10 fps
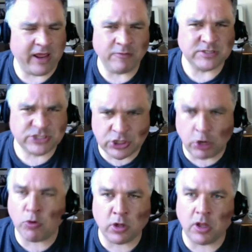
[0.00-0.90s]

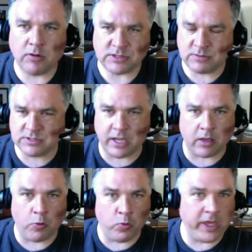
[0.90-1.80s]
so close. It was like
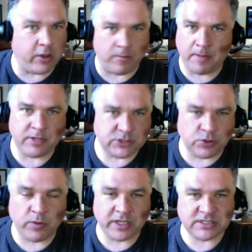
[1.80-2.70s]
a week or maybe 2
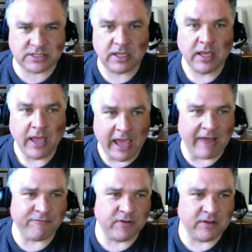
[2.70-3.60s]
weeks after the